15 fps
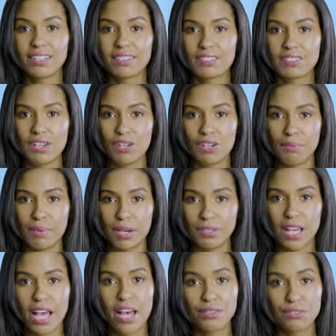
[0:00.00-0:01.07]
to talk about
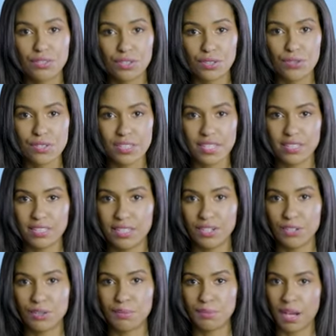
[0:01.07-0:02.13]
how to use
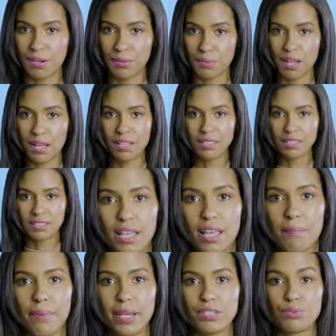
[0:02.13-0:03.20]
Deuterium Aqua.
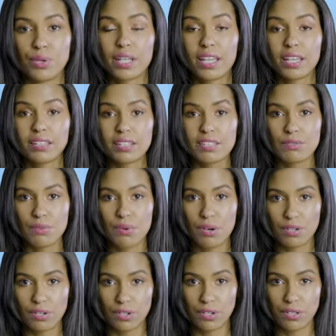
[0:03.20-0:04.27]
By drinking this
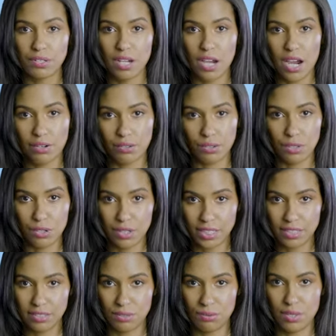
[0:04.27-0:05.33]
water, our goal
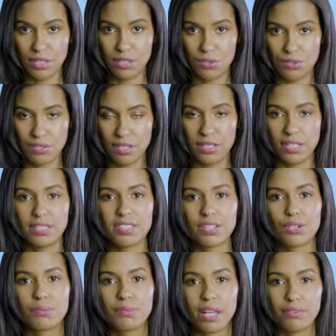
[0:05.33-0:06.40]
is to reduce the
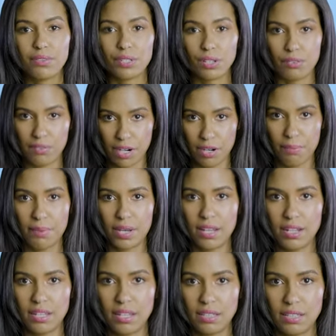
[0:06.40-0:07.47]
deuterium level of our
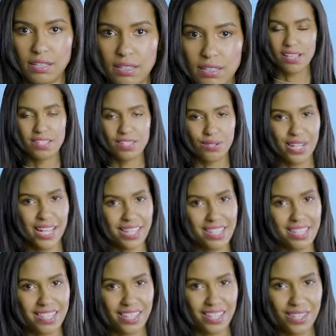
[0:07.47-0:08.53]
body. So let's
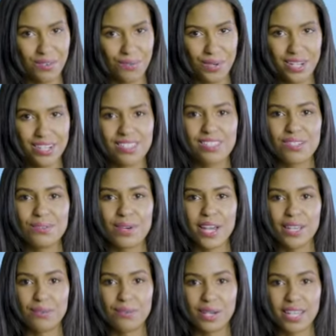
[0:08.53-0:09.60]
see what is the
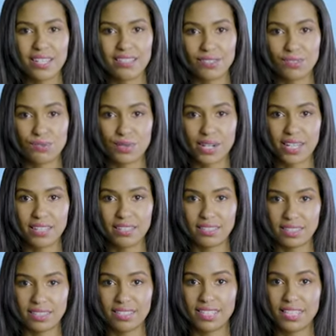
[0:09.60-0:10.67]
right way to drink
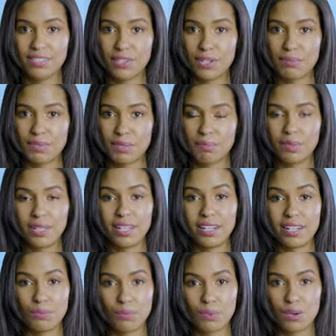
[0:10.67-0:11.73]
deuterium
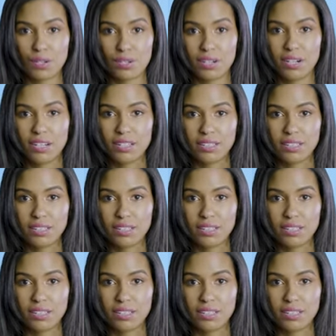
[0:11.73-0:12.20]
depleted water.